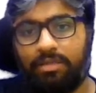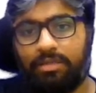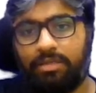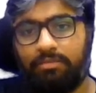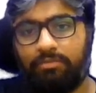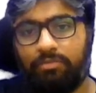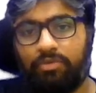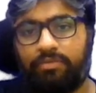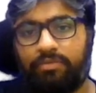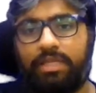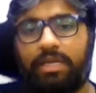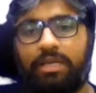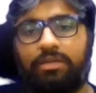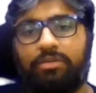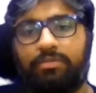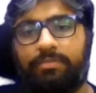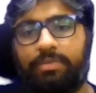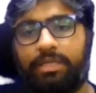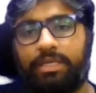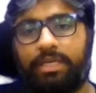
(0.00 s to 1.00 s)
Remove that
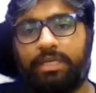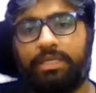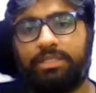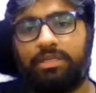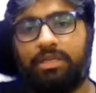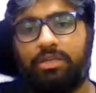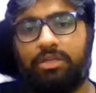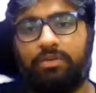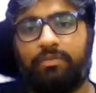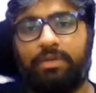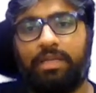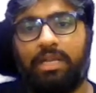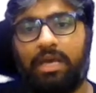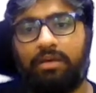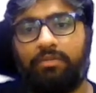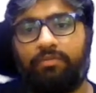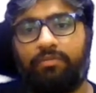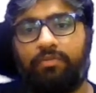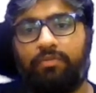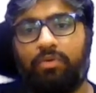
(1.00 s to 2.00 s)
duplication. You will
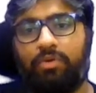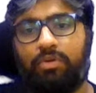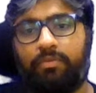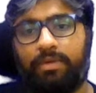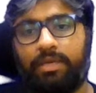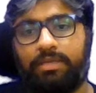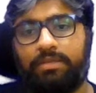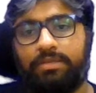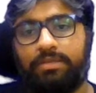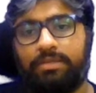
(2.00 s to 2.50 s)
have 4 ways.